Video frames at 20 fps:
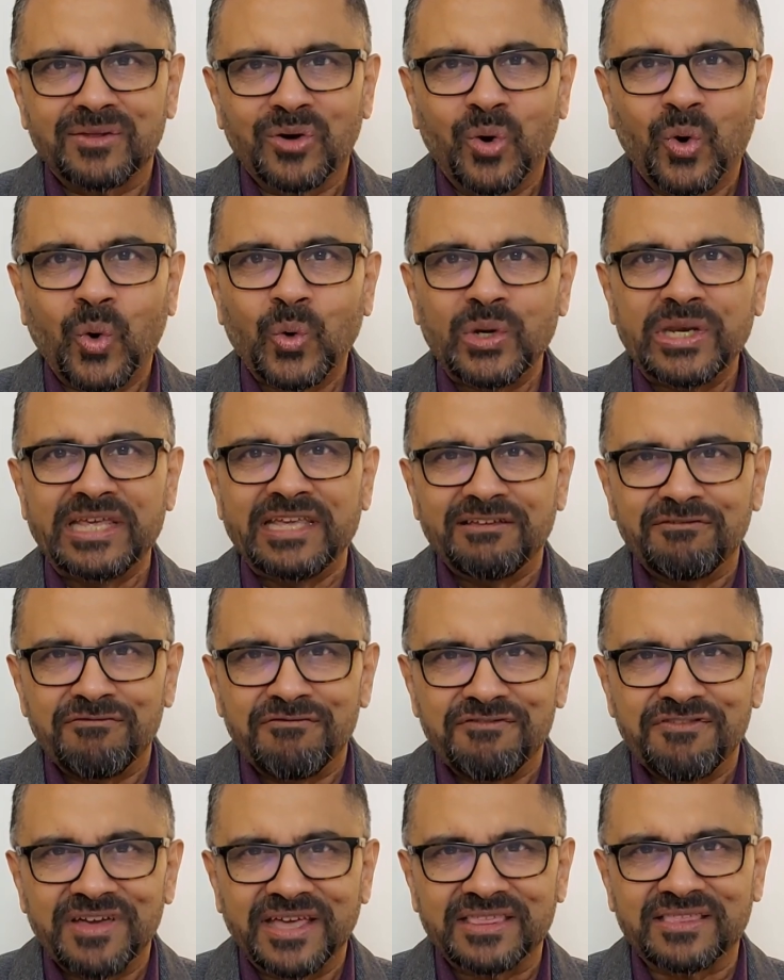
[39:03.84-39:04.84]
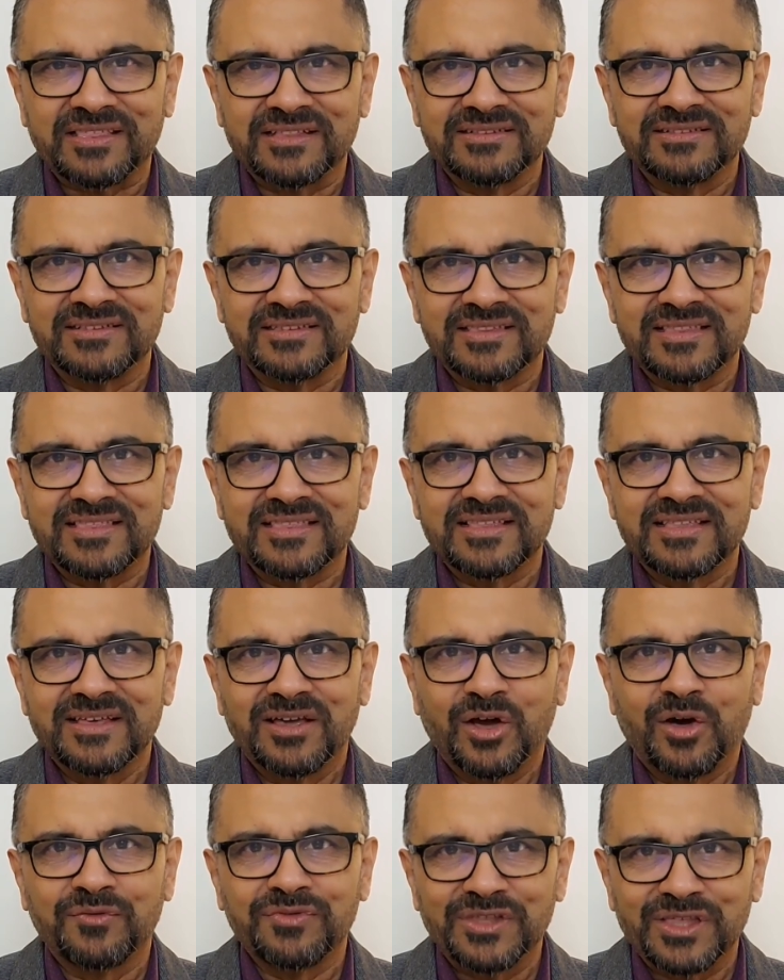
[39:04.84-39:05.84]
holy vessels
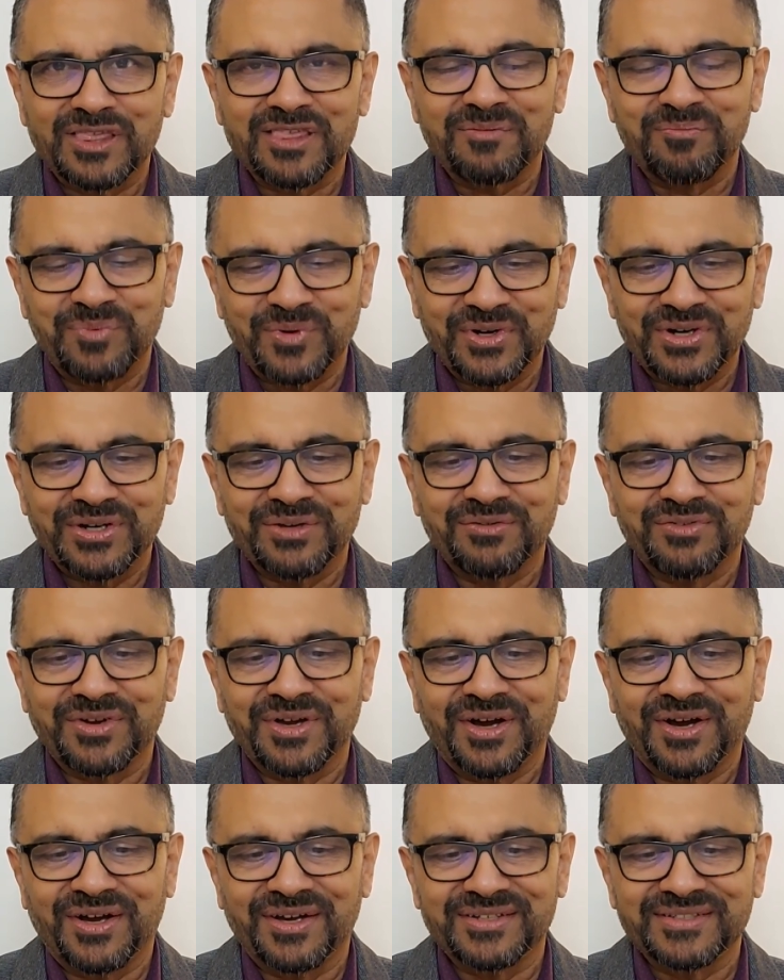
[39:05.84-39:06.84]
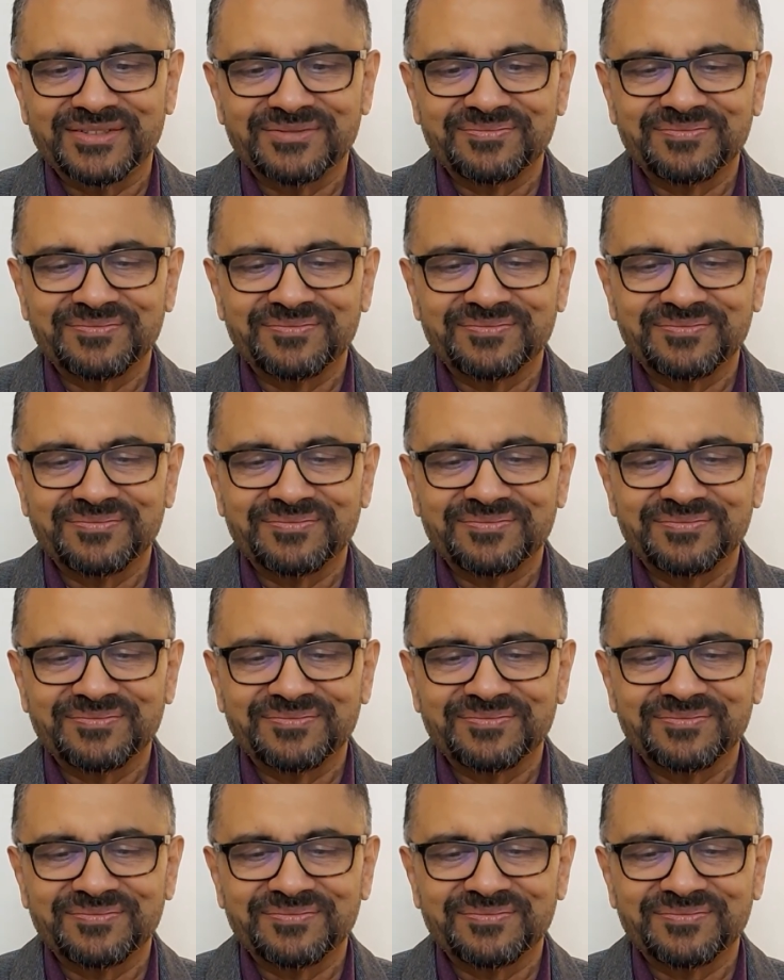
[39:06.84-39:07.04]
of the Spirit of God.